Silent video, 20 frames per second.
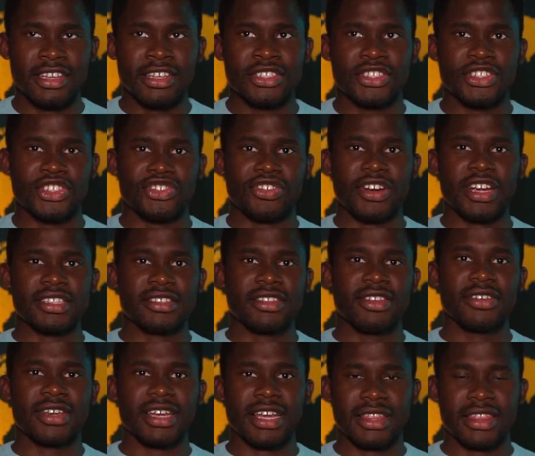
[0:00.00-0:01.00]
to try to
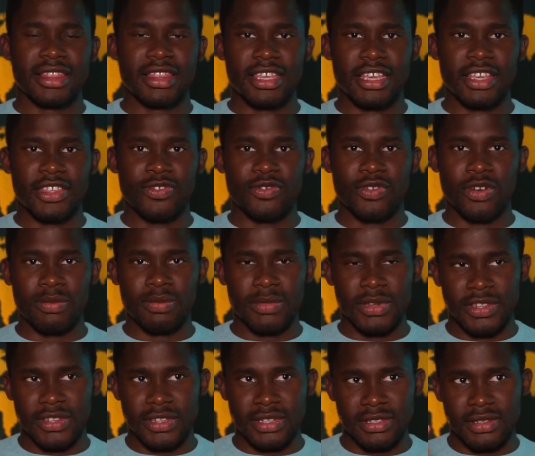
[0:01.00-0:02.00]
look at things from
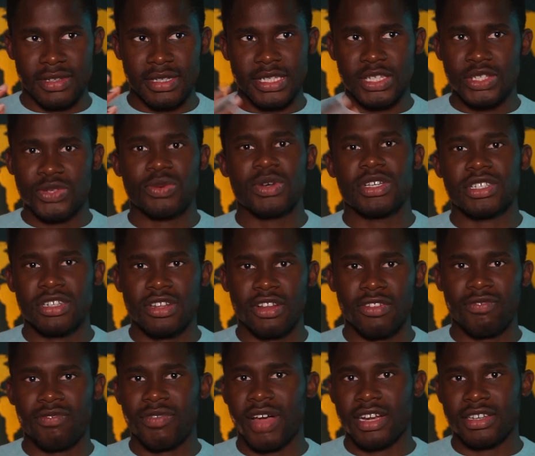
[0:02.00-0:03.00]
this situational
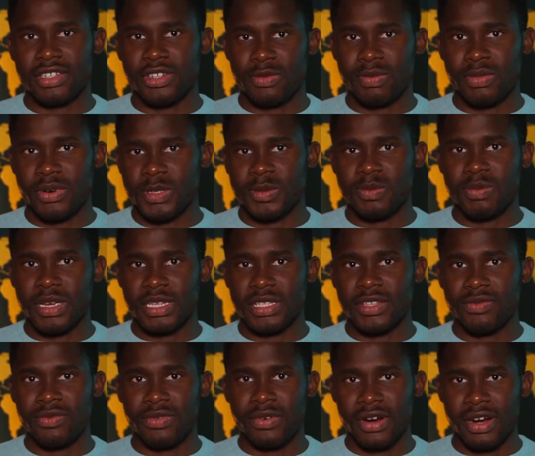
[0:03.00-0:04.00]
factor
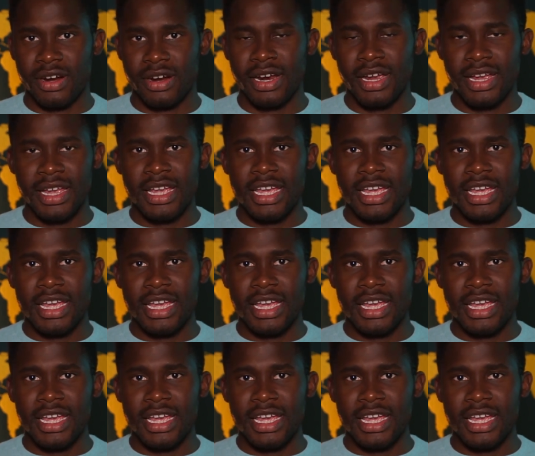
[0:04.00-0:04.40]
perspective, where